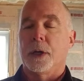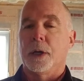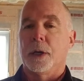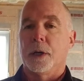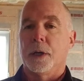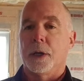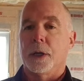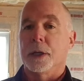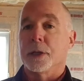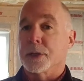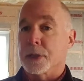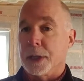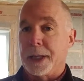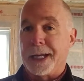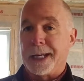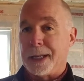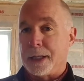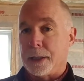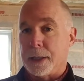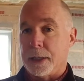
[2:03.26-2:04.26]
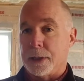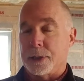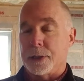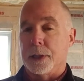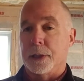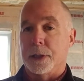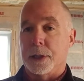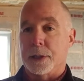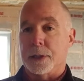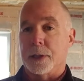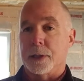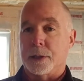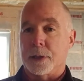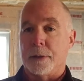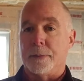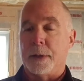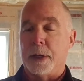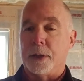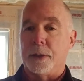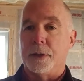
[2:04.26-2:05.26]
uh, insulating that ceiling
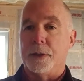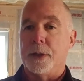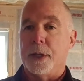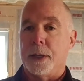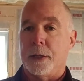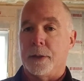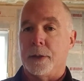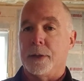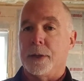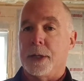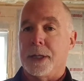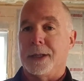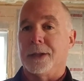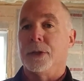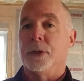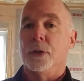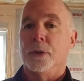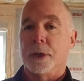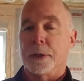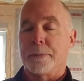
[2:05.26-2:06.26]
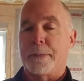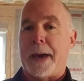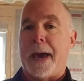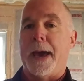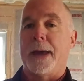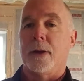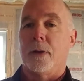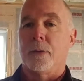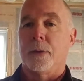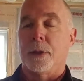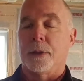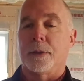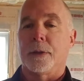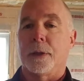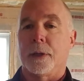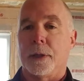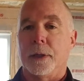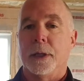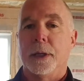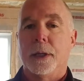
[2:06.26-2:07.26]
system and, and it doing battle with
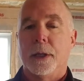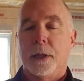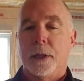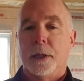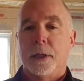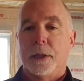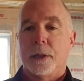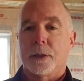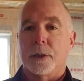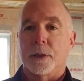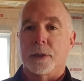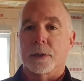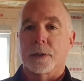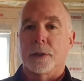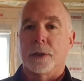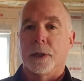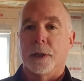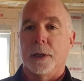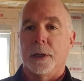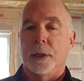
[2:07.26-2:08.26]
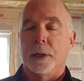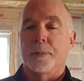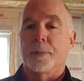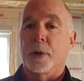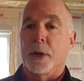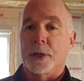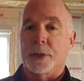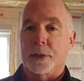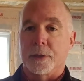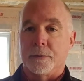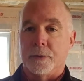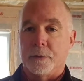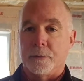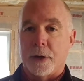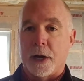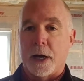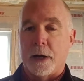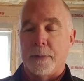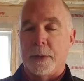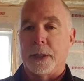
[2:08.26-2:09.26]
the just uh, oppressive
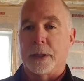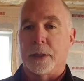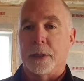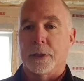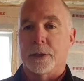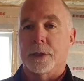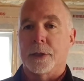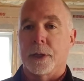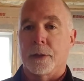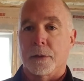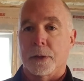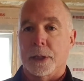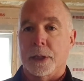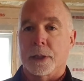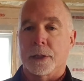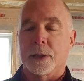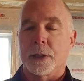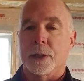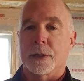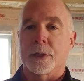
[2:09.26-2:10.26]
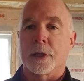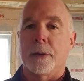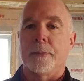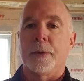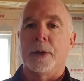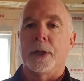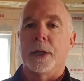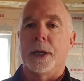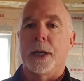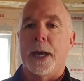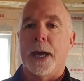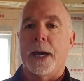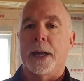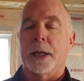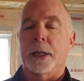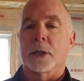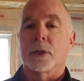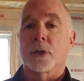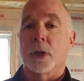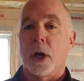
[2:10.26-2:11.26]
environment that generally exists up in an
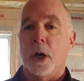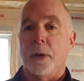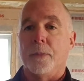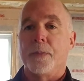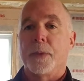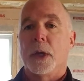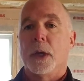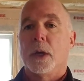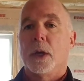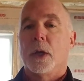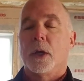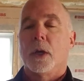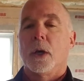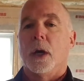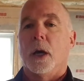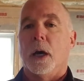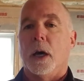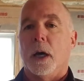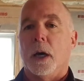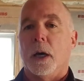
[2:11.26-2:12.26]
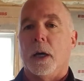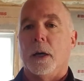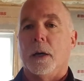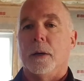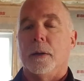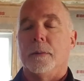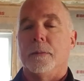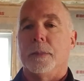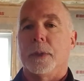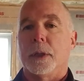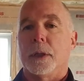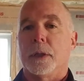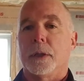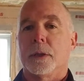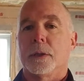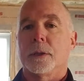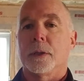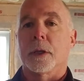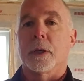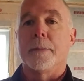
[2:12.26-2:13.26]
attic. So, um,
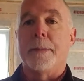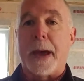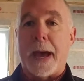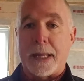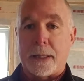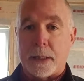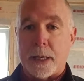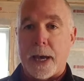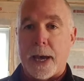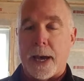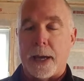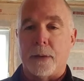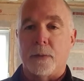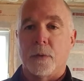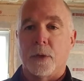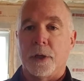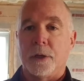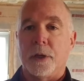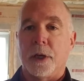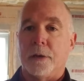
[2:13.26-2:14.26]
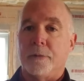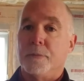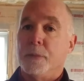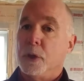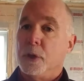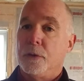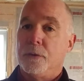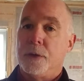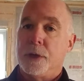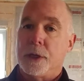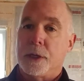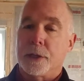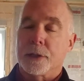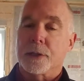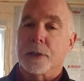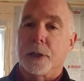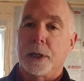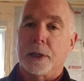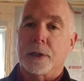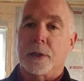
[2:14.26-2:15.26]
to combat that, we have moved the
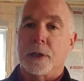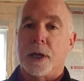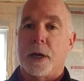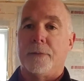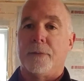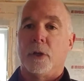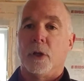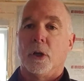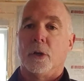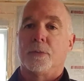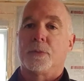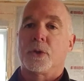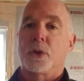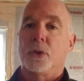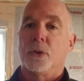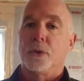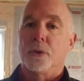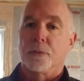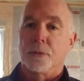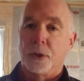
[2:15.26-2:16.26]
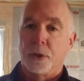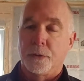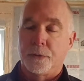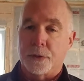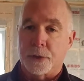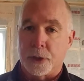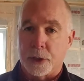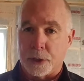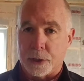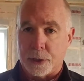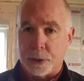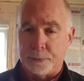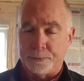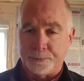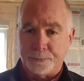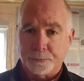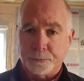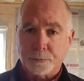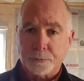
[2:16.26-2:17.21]
insulation envelope to the roof system.